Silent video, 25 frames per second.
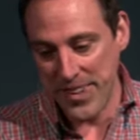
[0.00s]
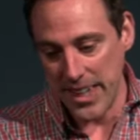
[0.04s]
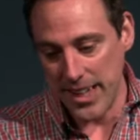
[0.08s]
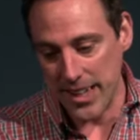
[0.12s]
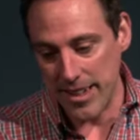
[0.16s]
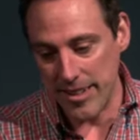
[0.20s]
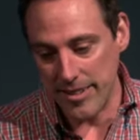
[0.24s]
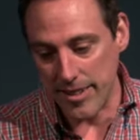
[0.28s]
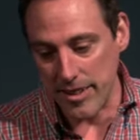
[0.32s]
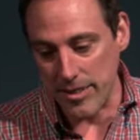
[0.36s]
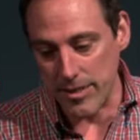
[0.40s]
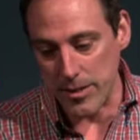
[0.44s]

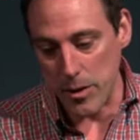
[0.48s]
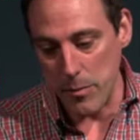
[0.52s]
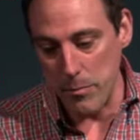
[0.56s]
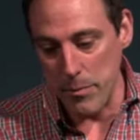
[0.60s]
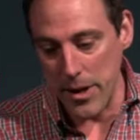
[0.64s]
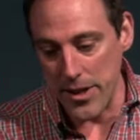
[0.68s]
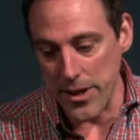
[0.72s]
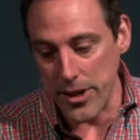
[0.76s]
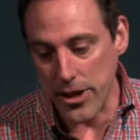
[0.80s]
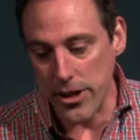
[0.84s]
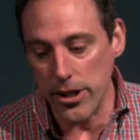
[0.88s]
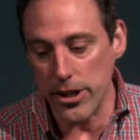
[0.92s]
And he says,
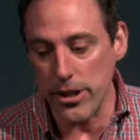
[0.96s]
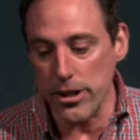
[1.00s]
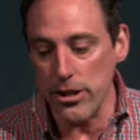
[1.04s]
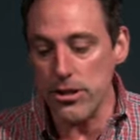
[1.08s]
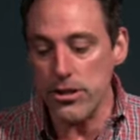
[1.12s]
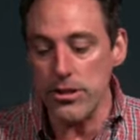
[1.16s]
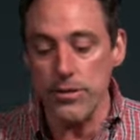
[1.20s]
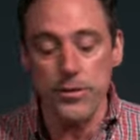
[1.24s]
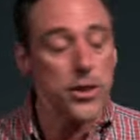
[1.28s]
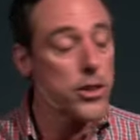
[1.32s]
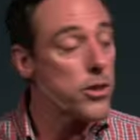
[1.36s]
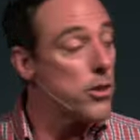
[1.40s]
"May the
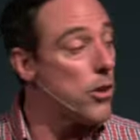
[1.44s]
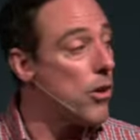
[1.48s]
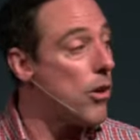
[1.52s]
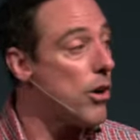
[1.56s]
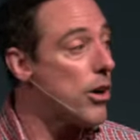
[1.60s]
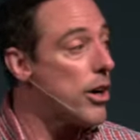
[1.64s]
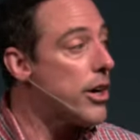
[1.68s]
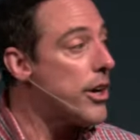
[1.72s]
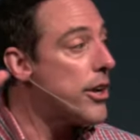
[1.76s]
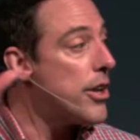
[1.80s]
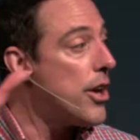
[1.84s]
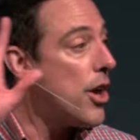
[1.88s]
curse of the
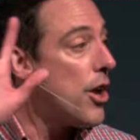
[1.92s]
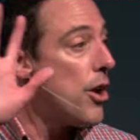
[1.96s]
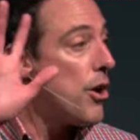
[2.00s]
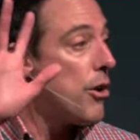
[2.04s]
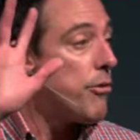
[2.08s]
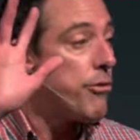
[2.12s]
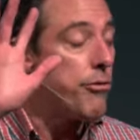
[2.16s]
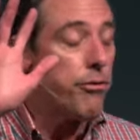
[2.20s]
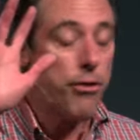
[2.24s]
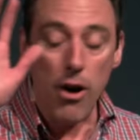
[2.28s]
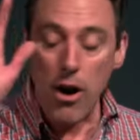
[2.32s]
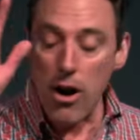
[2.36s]
Lord
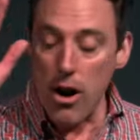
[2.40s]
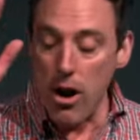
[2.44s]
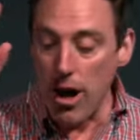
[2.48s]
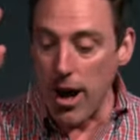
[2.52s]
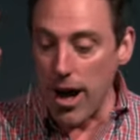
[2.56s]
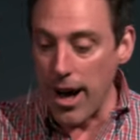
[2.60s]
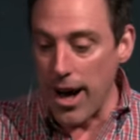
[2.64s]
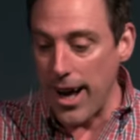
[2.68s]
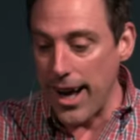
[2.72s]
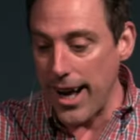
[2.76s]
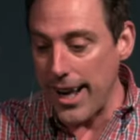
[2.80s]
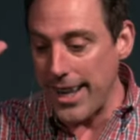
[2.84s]
fall
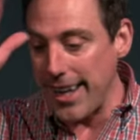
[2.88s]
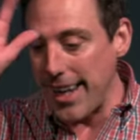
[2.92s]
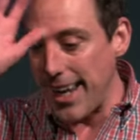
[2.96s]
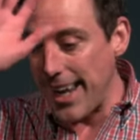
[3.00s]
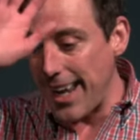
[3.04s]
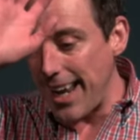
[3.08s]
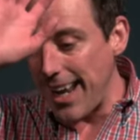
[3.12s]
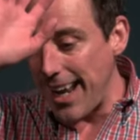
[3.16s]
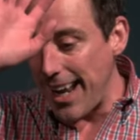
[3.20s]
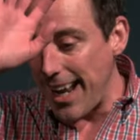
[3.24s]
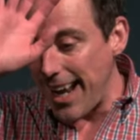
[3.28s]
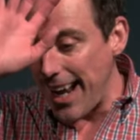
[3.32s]
on
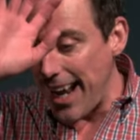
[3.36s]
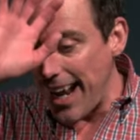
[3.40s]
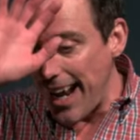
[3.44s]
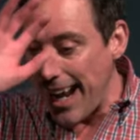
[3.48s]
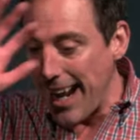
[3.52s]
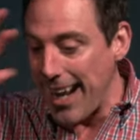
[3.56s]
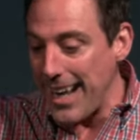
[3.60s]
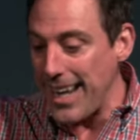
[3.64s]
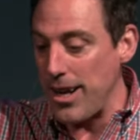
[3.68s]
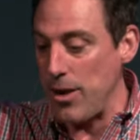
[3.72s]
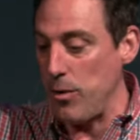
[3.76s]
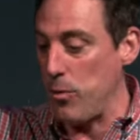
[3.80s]

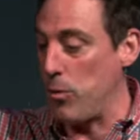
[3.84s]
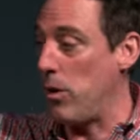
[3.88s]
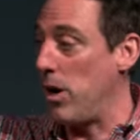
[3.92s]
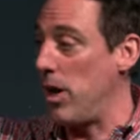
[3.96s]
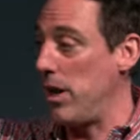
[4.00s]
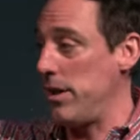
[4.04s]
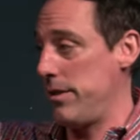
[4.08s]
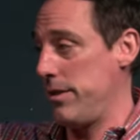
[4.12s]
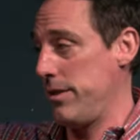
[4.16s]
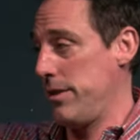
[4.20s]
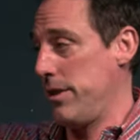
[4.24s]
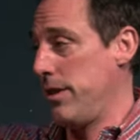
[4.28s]

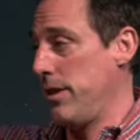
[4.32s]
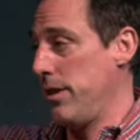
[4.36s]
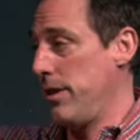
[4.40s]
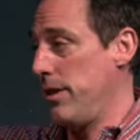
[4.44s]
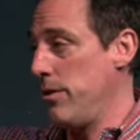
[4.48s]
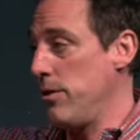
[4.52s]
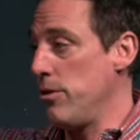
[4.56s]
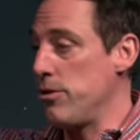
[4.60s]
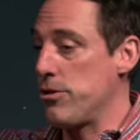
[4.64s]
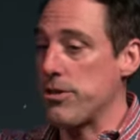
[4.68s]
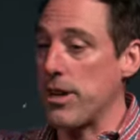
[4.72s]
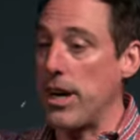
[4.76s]
anyone
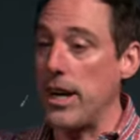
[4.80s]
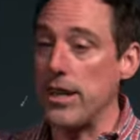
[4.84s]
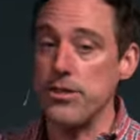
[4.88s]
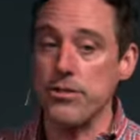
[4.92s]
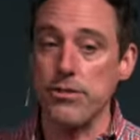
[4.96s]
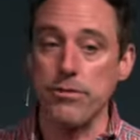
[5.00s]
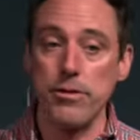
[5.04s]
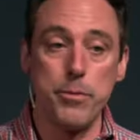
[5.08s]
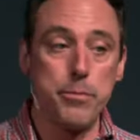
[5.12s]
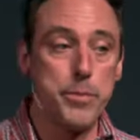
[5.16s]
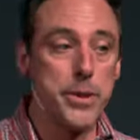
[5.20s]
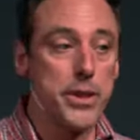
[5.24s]
who tries
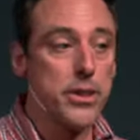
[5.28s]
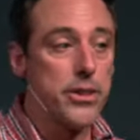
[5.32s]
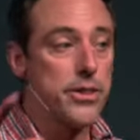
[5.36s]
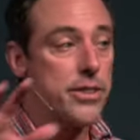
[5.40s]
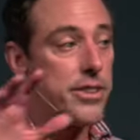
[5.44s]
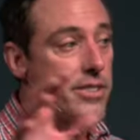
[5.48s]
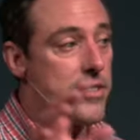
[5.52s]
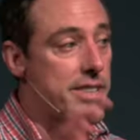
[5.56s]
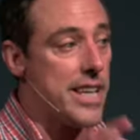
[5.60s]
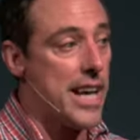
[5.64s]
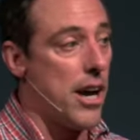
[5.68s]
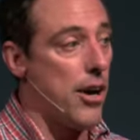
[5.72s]
to rebuild
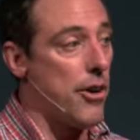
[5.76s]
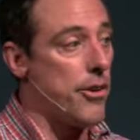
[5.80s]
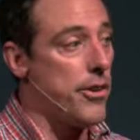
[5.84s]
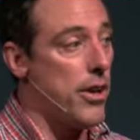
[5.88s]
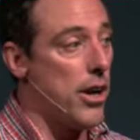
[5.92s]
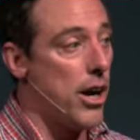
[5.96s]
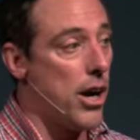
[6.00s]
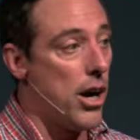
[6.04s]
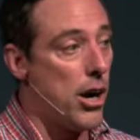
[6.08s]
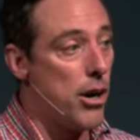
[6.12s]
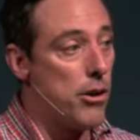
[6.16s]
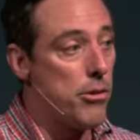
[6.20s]
the town
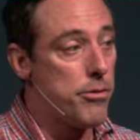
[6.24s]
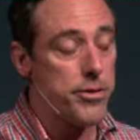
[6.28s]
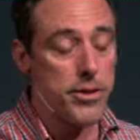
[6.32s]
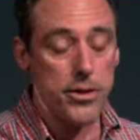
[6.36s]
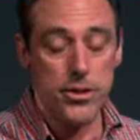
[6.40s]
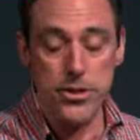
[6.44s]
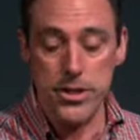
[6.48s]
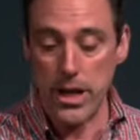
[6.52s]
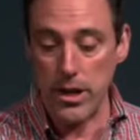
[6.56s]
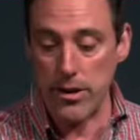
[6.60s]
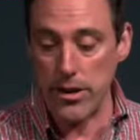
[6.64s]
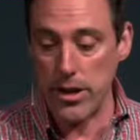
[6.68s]
of
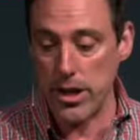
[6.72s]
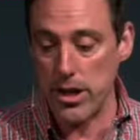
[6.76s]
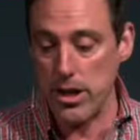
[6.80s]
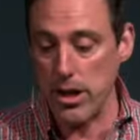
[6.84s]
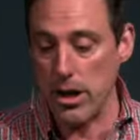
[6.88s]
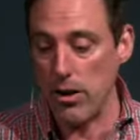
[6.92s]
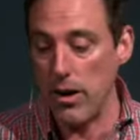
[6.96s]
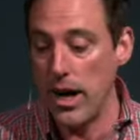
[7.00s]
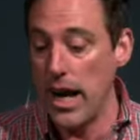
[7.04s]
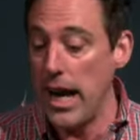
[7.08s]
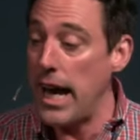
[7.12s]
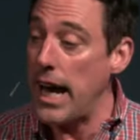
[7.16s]

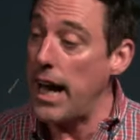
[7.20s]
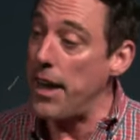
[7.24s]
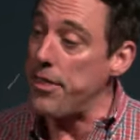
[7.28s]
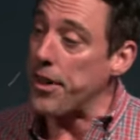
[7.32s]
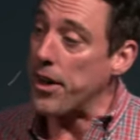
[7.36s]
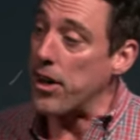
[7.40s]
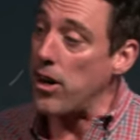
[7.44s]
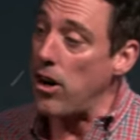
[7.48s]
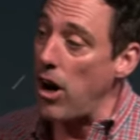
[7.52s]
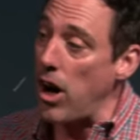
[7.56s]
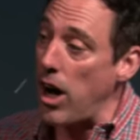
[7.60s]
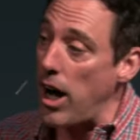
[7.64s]
Jericho. At the
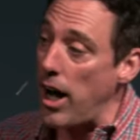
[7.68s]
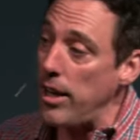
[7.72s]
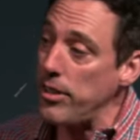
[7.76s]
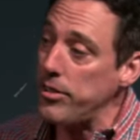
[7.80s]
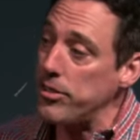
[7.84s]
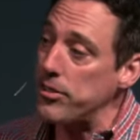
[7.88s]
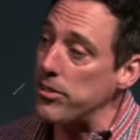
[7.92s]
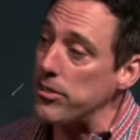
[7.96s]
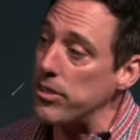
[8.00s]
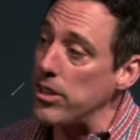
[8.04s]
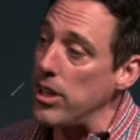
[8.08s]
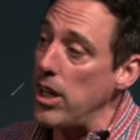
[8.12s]

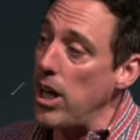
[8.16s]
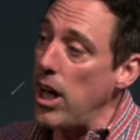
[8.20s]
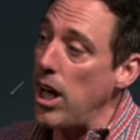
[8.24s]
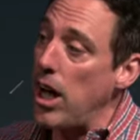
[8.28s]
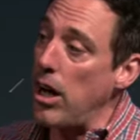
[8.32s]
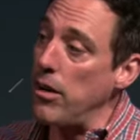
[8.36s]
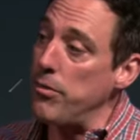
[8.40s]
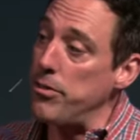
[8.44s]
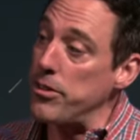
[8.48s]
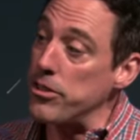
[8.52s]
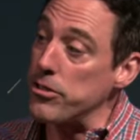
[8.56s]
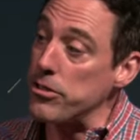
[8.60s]
cost
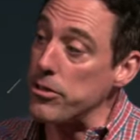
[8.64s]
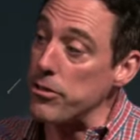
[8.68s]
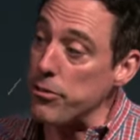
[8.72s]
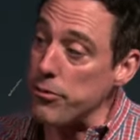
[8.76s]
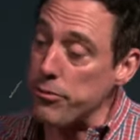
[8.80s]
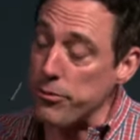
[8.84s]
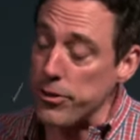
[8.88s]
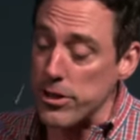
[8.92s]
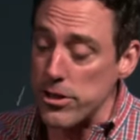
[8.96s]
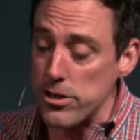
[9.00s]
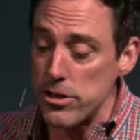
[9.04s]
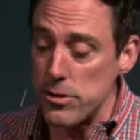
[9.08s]
of his
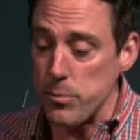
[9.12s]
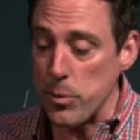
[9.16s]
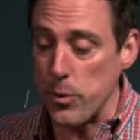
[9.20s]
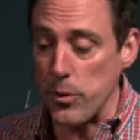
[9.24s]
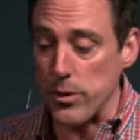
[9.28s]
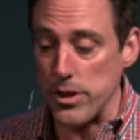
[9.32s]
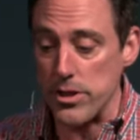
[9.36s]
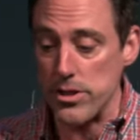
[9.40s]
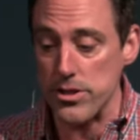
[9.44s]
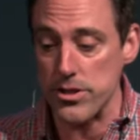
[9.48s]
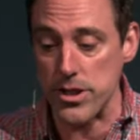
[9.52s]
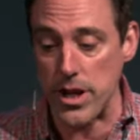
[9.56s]

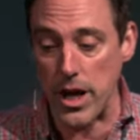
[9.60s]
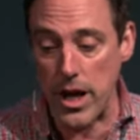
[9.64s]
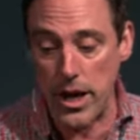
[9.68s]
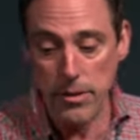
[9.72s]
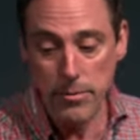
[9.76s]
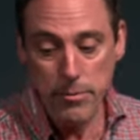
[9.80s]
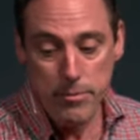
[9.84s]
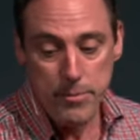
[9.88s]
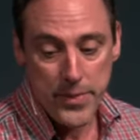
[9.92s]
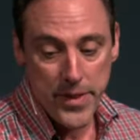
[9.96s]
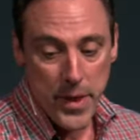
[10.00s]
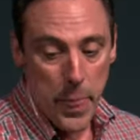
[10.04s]
firstborn
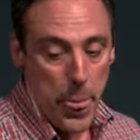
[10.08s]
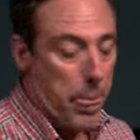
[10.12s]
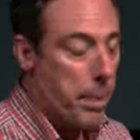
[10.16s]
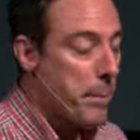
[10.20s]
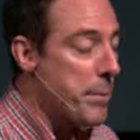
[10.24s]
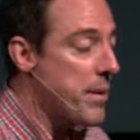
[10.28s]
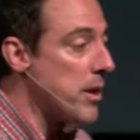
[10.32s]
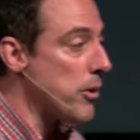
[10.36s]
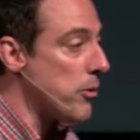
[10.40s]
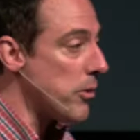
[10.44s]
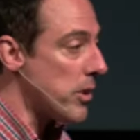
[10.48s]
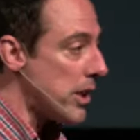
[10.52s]
son,
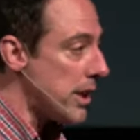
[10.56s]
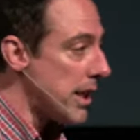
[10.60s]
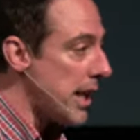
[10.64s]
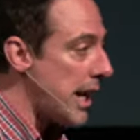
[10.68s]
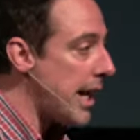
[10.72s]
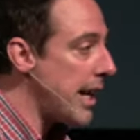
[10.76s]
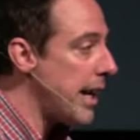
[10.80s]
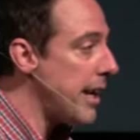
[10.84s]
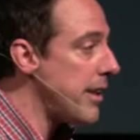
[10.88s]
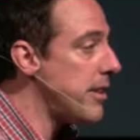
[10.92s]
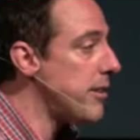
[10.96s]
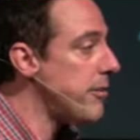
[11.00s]
he will
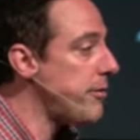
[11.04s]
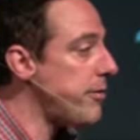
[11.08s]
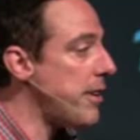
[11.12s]
lay the